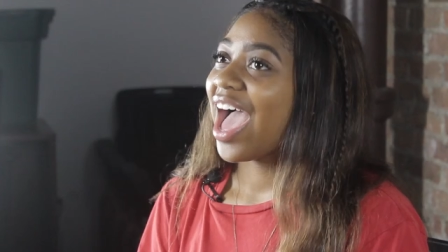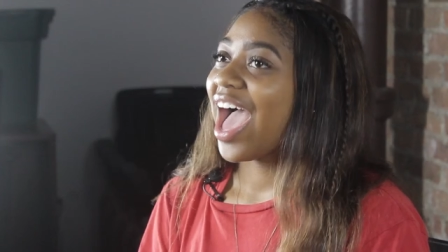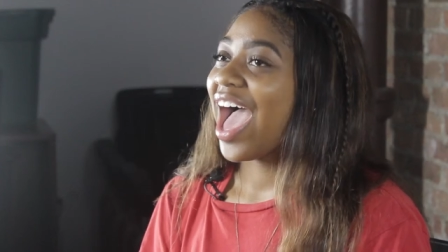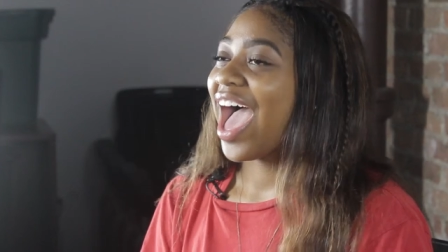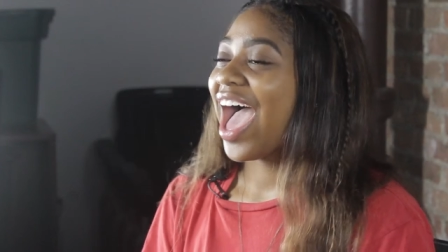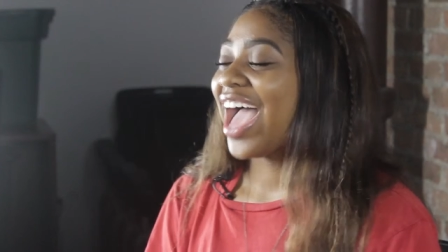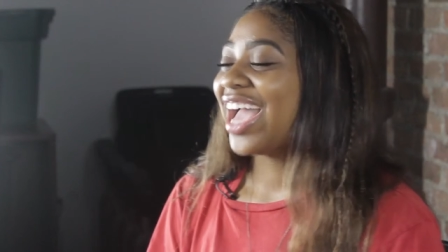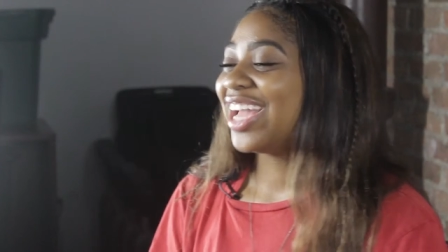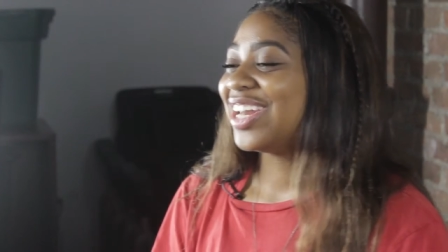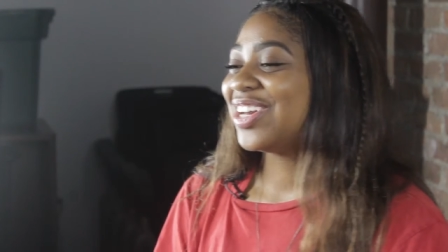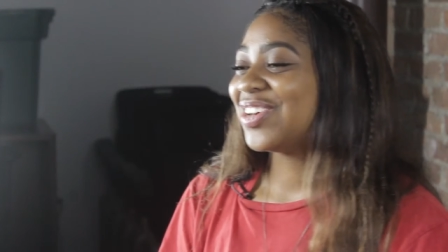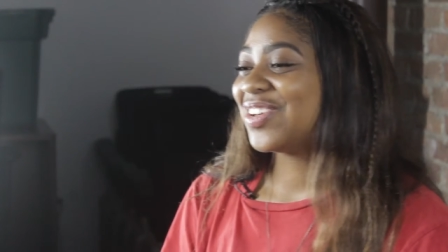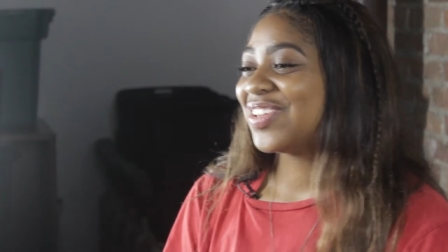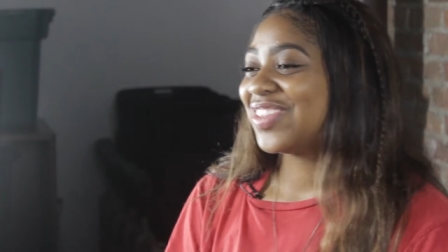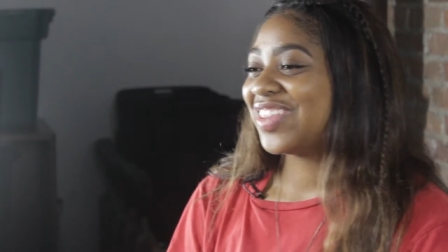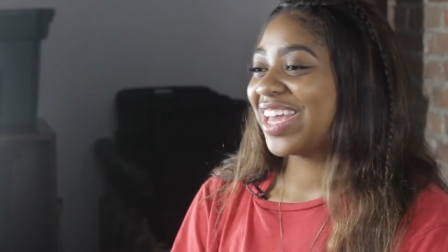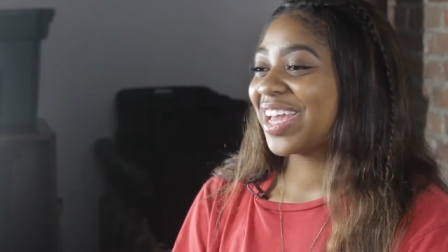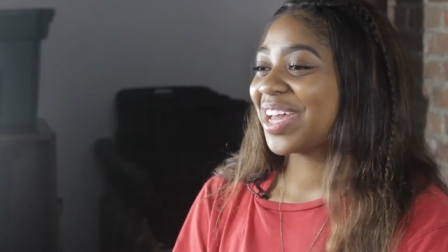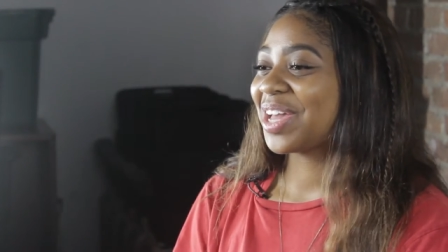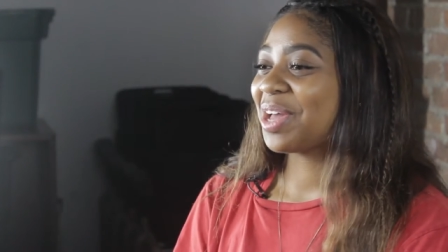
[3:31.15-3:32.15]
I know
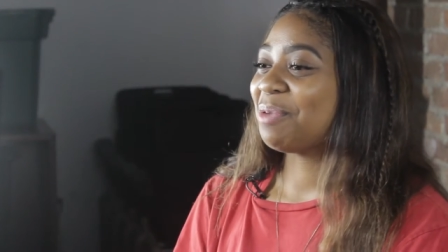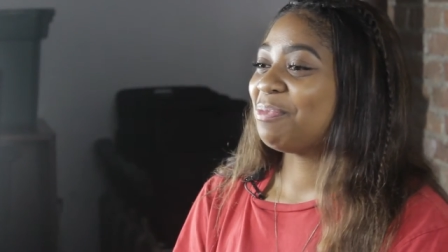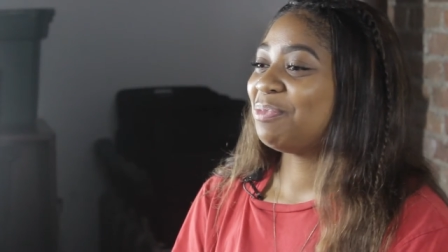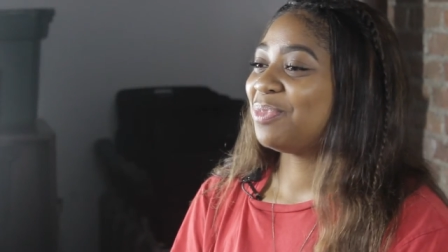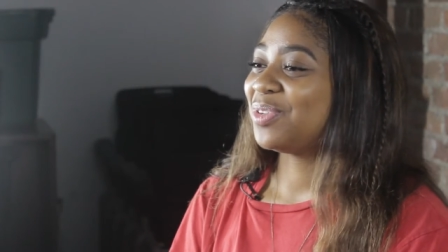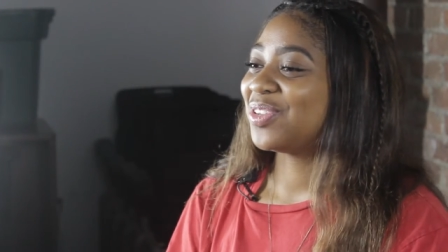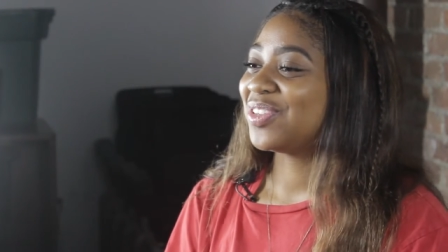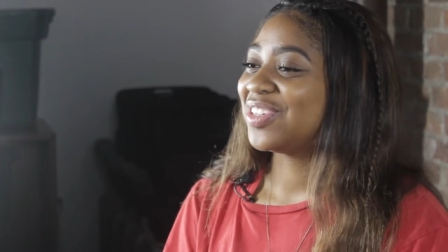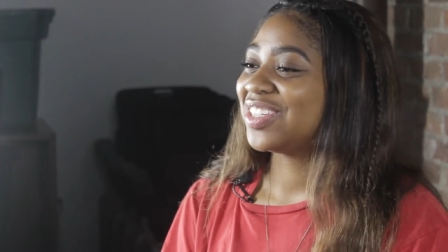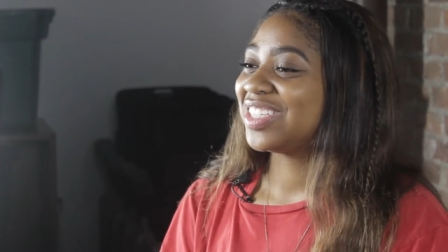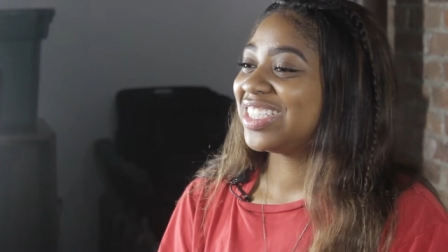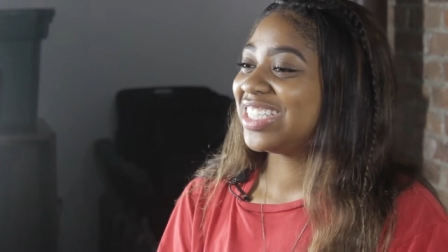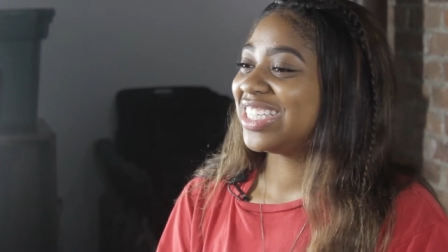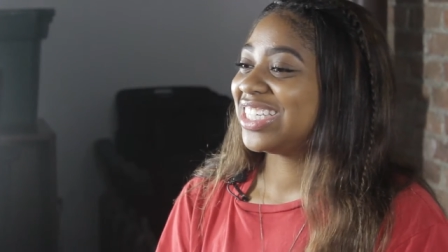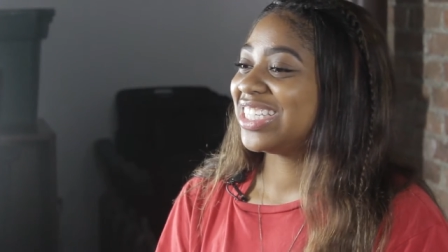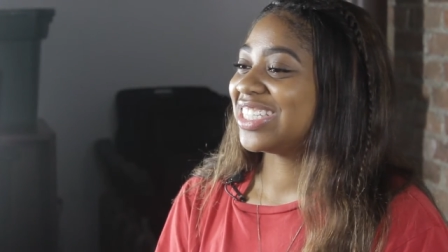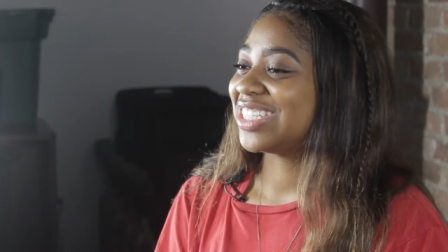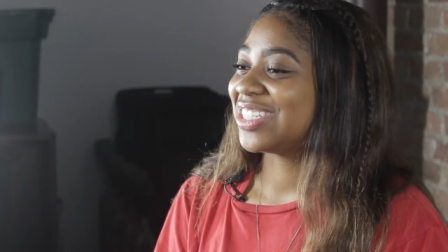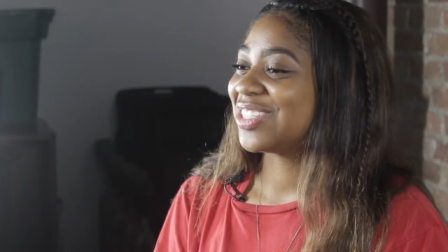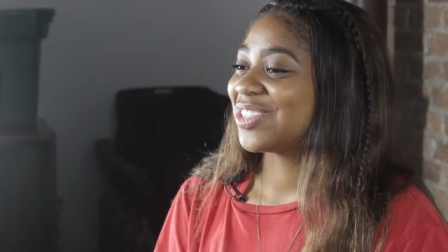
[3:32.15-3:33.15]
that
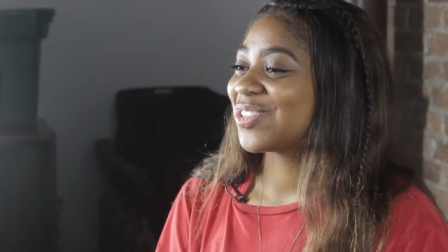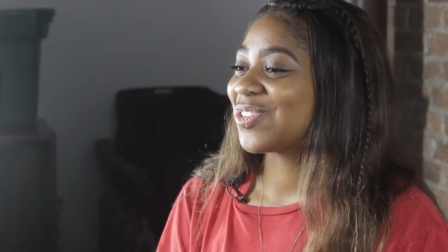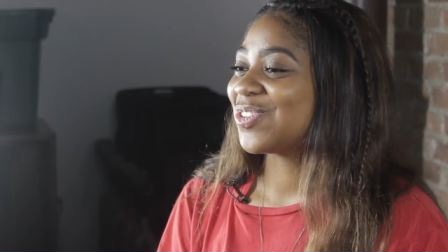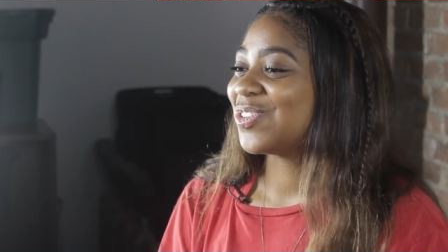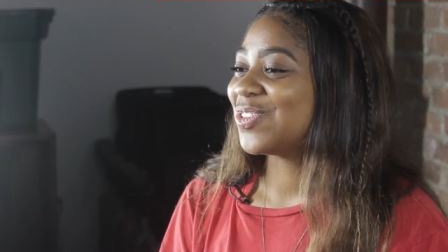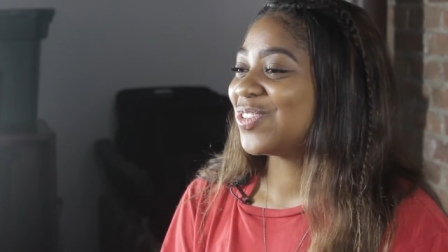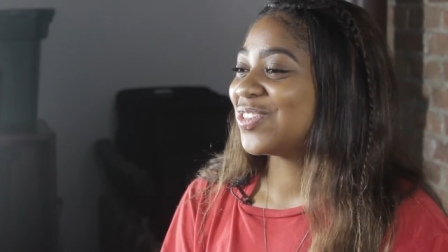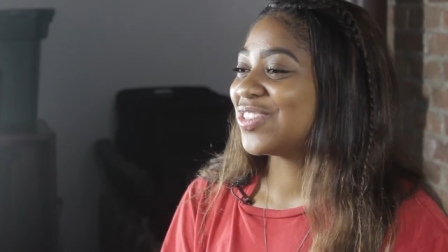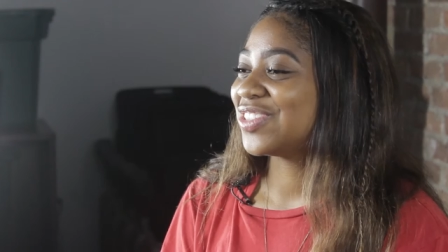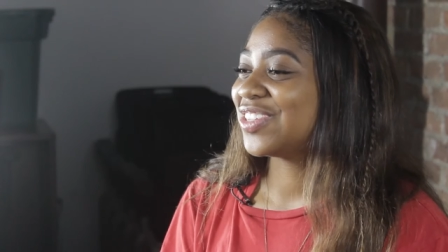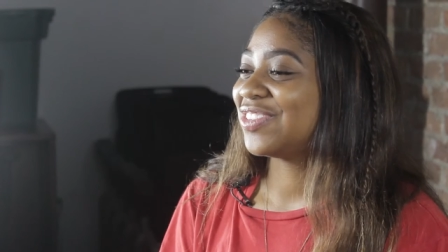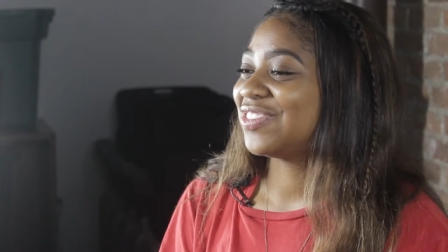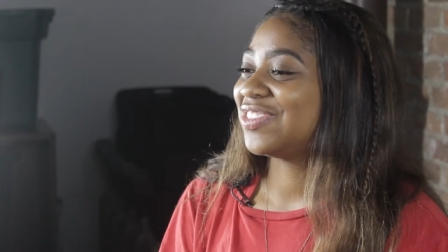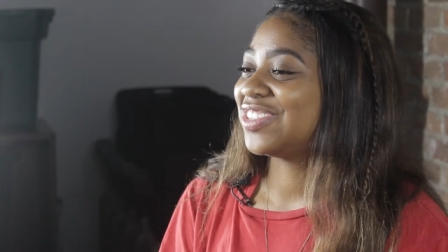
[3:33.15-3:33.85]
Communities In Schools of